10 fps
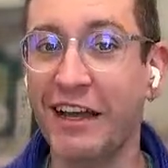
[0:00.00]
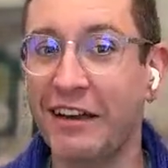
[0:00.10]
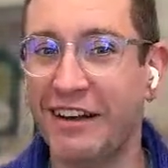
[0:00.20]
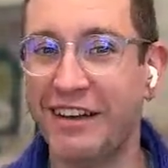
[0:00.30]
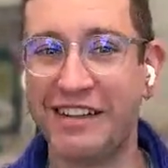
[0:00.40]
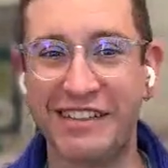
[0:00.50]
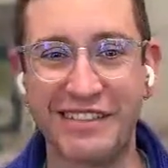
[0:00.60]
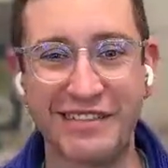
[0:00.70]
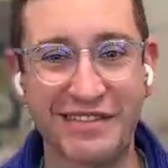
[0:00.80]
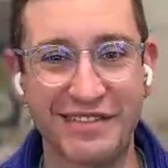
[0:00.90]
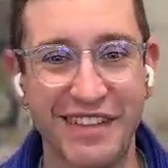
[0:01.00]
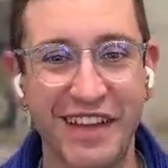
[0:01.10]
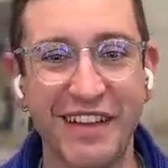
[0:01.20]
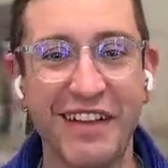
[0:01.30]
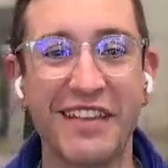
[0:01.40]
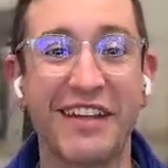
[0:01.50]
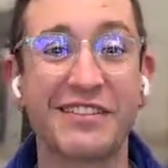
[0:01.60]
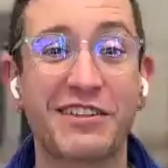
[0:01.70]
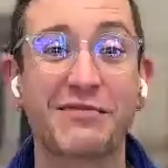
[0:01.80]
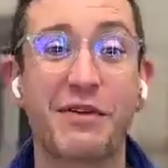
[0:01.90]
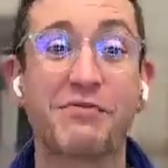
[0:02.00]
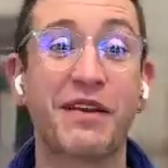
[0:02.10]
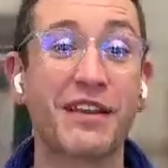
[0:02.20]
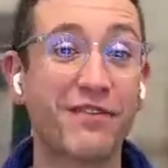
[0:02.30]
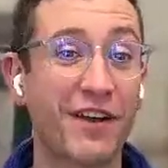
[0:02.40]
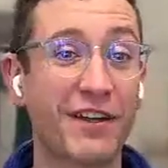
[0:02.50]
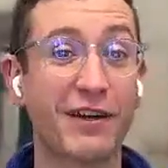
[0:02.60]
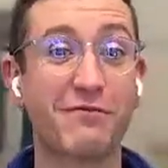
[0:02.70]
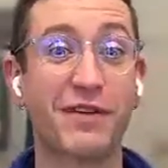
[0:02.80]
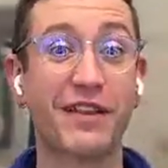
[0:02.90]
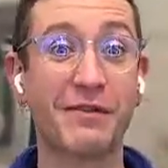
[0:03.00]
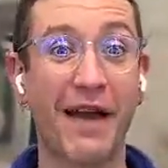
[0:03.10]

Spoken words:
that it's going to be really fun and go really